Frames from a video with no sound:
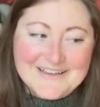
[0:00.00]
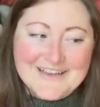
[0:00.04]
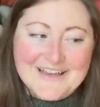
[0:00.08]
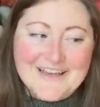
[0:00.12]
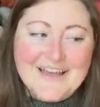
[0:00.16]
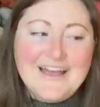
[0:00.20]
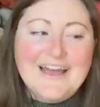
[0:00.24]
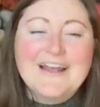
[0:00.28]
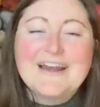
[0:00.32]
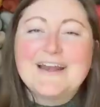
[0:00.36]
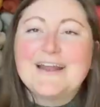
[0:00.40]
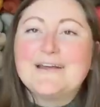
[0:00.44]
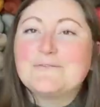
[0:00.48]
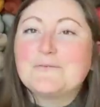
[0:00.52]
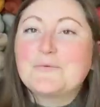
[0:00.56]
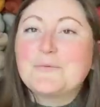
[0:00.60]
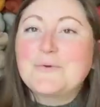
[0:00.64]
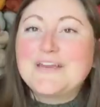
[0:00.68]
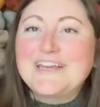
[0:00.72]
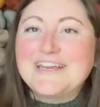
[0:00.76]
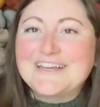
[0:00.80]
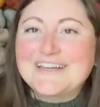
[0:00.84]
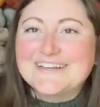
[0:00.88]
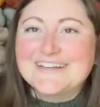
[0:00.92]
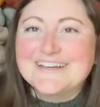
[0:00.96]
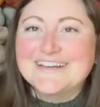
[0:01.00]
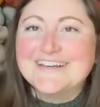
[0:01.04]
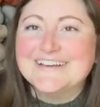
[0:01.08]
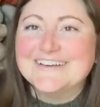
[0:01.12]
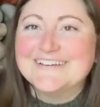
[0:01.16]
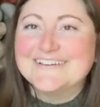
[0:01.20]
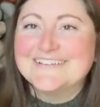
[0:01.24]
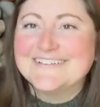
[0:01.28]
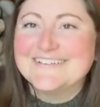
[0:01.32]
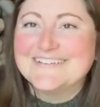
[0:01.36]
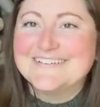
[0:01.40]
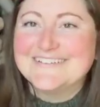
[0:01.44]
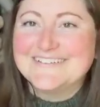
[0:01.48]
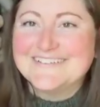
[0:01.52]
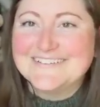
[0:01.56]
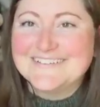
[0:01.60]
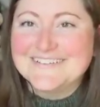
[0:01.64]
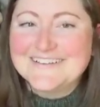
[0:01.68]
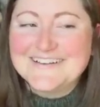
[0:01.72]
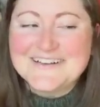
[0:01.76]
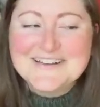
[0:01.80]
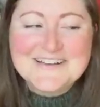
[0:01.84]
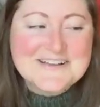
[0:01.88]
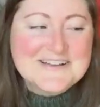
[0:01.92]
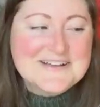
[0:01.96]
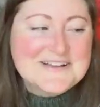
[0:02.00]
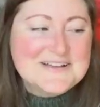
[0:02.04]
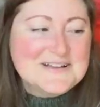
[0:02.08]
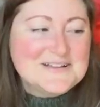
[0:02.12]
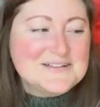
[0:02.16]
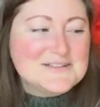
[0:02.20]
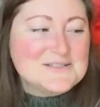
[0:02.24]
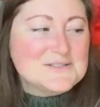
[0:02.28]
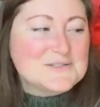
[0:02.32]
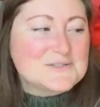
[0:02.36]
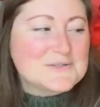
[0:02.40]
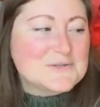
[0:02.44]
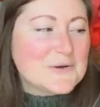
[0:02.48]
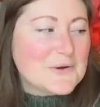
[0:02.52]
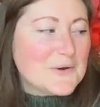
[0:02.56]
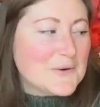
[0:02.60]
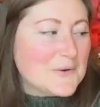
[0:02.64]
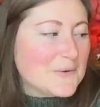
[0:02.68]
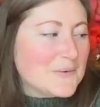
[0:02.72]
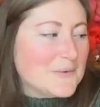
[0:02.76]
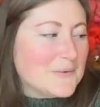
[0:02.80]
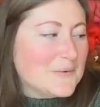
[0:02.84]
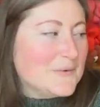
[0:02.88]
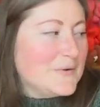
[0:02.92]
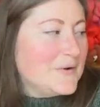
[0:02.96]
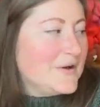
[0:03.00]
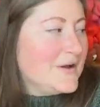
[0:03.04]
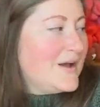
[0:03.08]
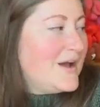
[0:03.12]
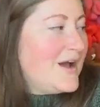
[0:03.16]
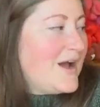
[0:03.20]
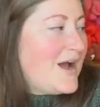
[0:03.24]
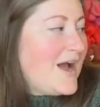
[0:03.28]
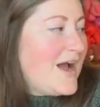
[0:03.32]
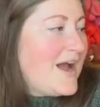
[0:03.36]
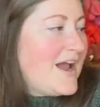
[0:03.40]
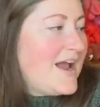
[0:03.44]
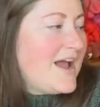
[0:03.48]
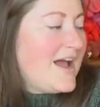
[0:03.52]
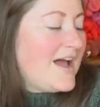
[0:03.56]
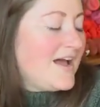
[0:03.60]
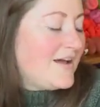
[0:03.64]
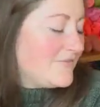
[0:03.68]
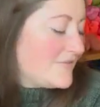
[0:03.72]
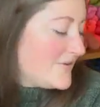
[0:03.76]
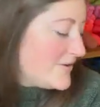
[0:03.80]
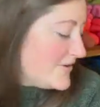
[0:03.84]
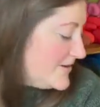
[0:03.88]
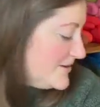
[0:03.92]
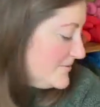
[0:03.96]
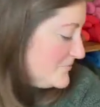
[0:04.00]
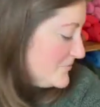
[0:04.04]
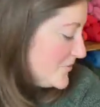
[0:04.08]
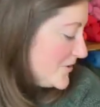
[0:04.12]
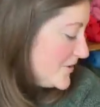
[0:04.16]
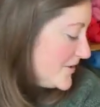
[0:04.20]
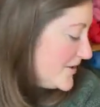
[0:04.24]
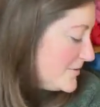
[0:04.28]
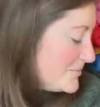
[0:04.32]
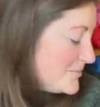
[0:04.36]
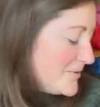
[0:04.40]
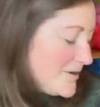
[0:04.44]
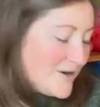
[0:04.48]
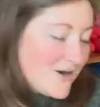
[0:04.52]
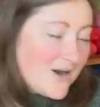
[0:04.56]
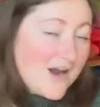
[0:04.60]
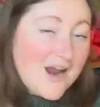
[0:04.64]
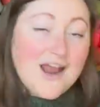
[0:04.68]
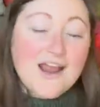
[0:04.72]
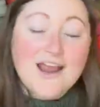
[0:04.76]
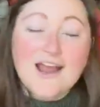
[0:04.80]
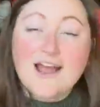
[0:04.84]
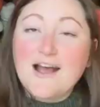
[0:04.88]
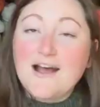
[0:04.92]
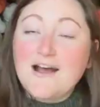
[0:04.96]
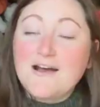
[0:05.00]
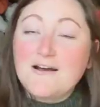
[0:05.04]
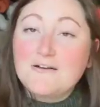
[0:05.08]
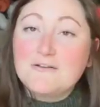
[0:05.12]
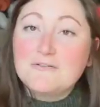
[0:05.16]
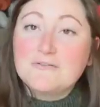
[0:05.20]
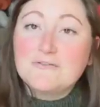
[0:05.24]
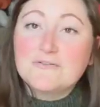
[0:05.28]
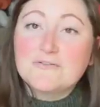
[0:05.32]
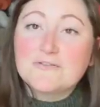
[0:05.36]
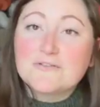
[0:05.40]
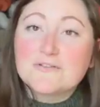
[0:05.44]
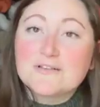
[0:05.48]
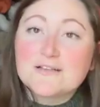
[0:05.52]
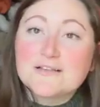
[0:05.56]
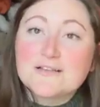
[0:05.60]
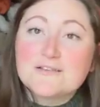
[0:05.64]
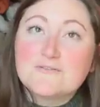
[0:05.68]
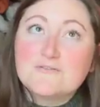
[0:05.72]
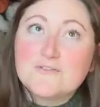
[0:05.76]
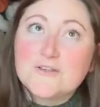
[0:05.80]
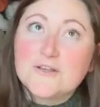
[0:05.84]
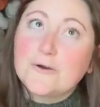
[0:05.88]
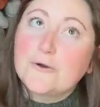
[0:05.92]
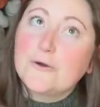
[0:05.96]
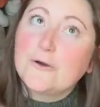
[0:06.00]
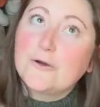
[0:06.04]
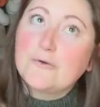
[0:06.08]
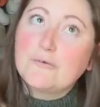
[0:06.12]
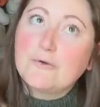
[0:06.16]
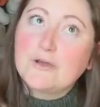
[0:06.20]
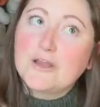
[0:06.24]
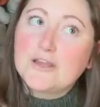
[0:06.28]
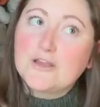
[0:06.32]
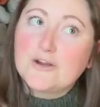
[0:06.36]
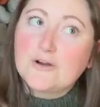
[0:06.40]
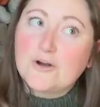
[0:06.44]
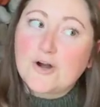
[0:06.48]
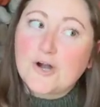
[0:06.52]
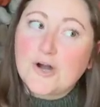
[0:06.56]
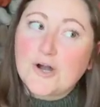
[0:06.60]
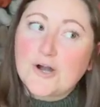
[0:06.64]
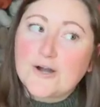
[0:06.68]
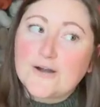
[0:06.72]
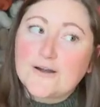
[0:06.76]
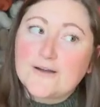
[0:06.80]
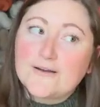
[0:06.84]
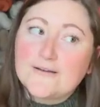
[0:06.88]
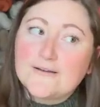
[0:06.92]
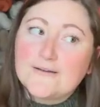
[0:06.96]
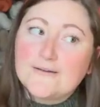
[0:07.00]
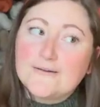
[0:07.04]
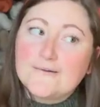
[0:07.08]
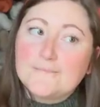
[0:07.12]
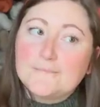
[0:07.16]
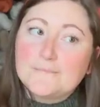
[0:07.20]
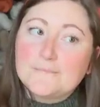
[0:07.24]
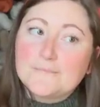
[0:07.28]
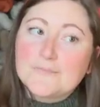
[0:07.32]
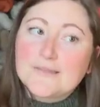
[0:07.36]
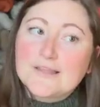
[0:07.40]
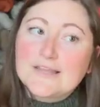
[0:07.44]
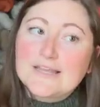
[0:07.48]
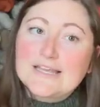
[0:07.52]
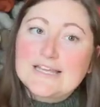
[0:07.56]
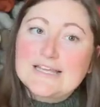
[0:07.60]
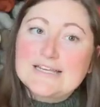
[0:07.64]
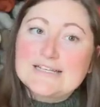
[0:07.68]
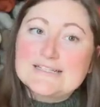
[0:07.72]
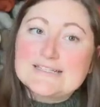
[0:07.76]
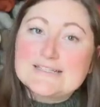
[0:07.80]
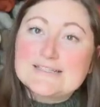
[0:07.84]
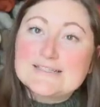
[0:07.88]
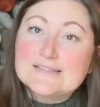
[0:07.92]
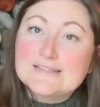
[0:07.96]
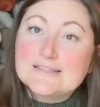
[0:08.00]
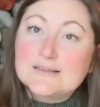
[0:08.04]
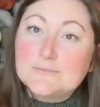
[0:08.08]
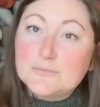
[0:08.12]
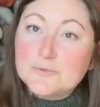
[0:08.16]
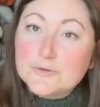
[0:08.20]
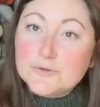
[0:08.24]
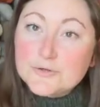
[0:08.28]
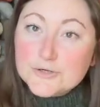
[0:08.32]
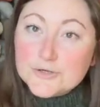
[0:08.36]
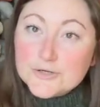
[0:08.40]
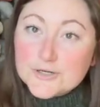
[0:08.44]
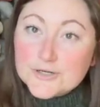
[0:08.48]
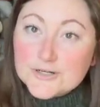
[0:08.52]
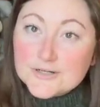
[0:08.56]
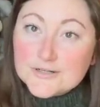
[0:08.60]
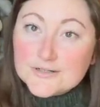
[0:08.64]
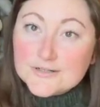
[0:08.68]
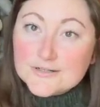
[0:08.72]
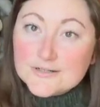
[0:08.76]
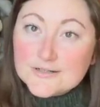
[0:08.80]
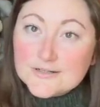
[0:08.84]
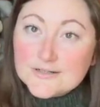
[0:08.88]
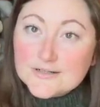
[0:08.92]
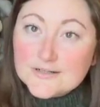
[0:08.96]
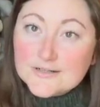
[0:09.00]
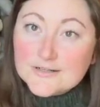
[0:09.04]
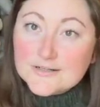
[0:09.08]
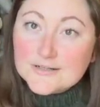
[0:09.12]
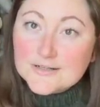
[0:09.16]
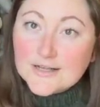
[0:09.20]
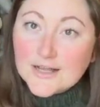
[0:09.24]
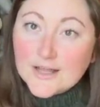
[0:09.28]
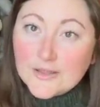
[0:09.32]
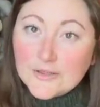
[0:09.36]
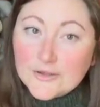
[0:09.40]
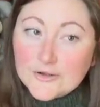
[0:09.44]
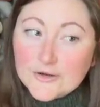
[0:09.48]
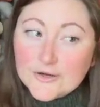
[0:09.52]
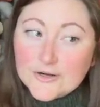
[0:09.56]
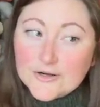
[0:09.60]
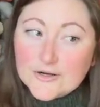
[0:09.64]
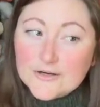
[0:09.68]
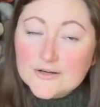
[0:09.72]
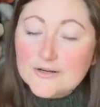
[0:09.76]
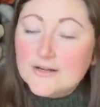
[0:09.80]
And I have a week. So I didn't bring it up here. I have fingering weight yarn in a similar color.